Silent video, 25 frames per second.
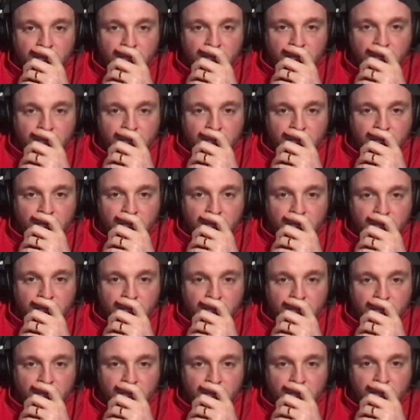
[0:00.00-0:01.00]

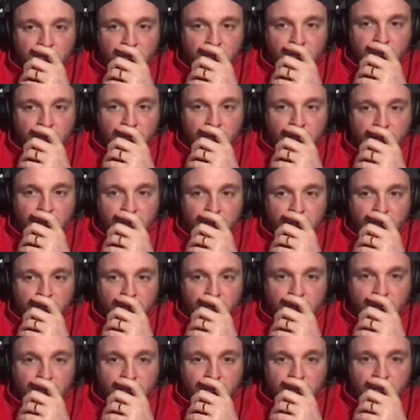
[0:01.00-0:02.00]

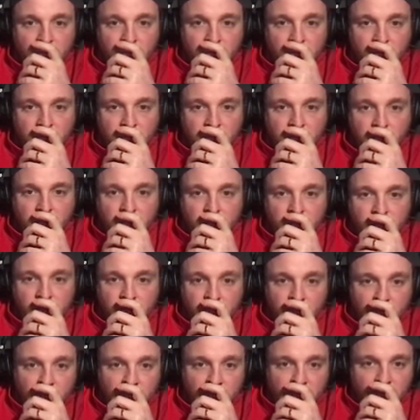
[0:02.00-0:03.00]

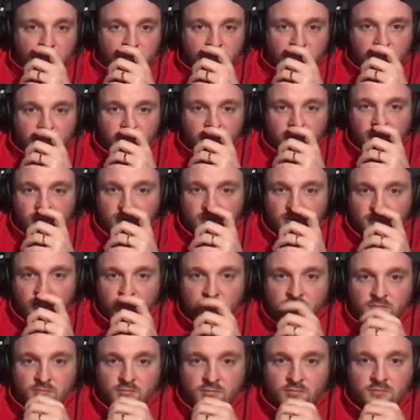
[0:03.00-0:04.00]

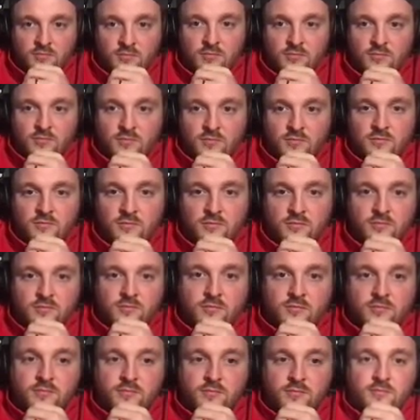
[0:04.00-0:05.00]

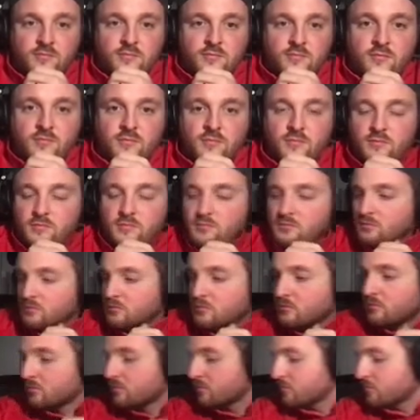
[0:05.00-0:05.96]
The person shown says nothing.